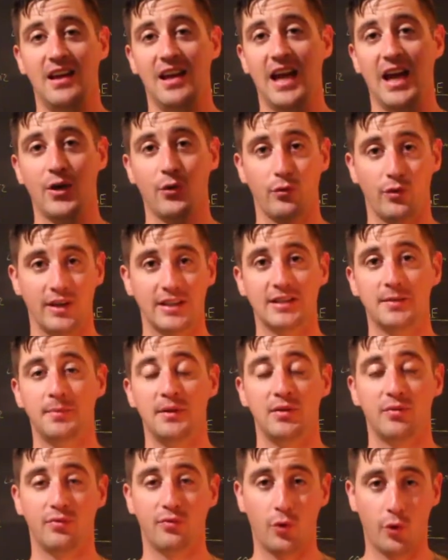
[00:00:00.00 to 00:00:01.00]
a
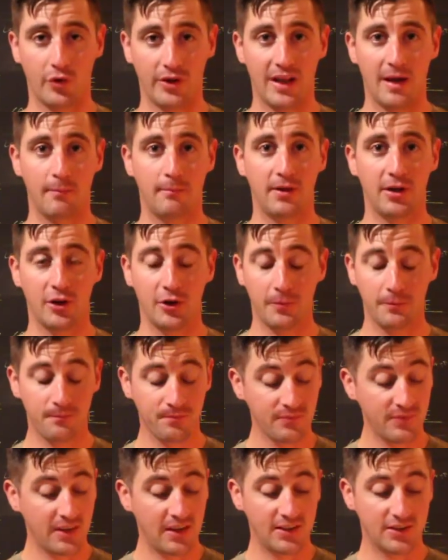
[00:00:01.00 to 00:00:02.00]
recipe for that beer.
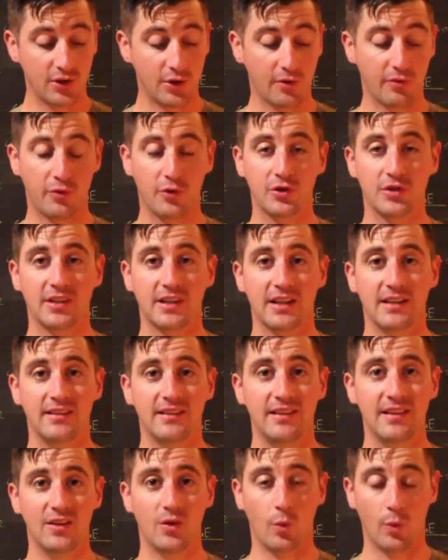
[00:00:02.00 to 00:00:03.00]
So the first thing I
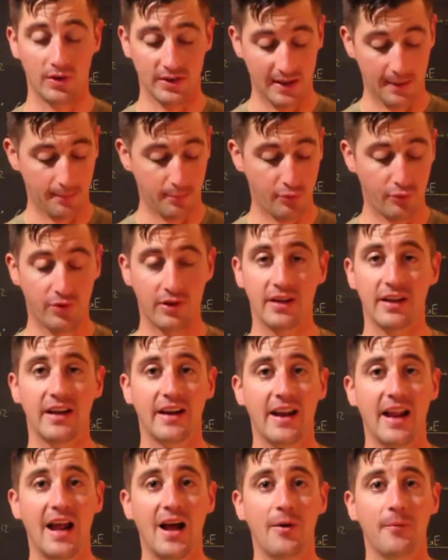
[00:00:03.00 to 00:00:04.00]
did was I printed
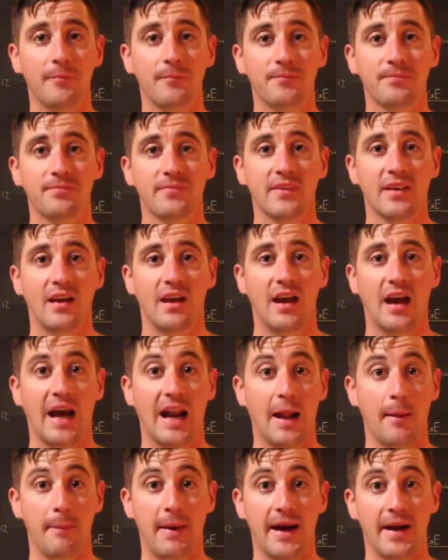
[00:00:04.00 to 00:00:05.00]
it out
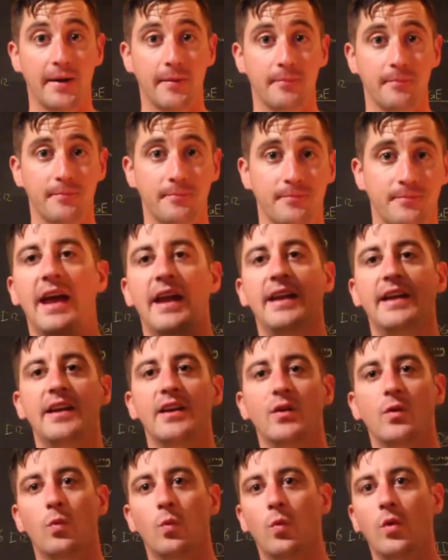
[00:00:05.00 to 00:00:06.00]
and I made it. And
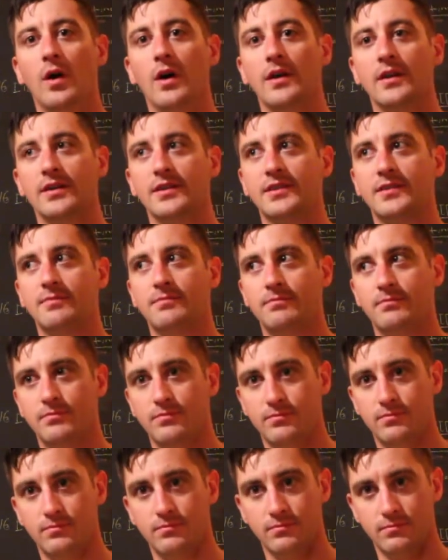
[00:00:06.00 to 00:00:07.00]
it was
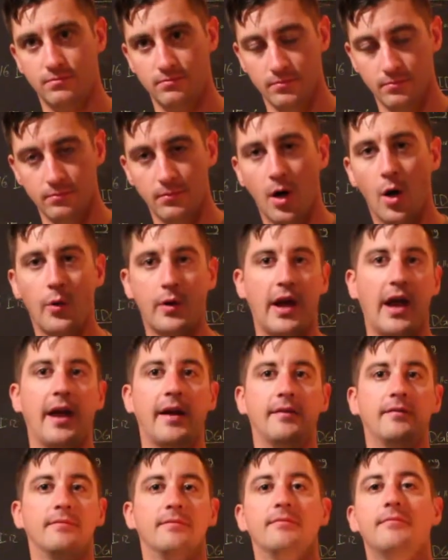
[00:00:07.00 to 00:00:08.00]

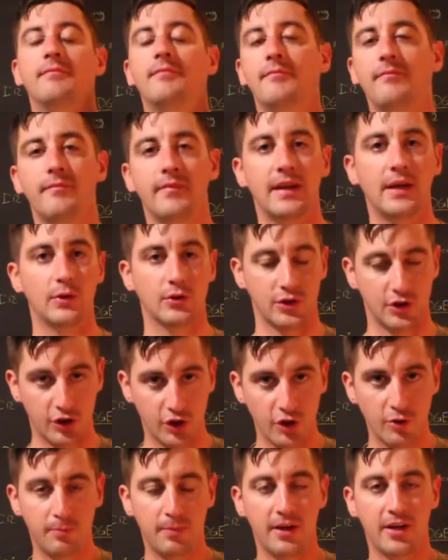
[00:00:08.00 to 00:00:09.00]
okay. It was a
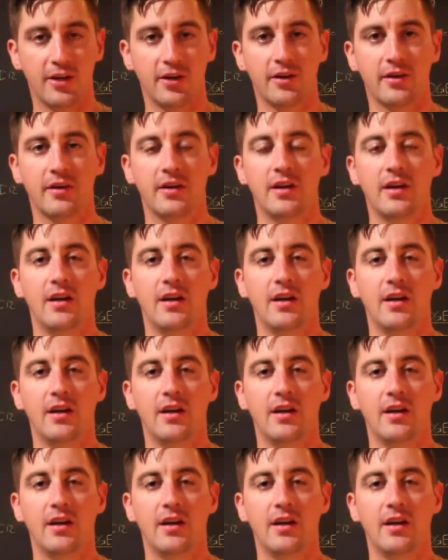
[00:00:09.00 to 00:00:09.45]
good beer,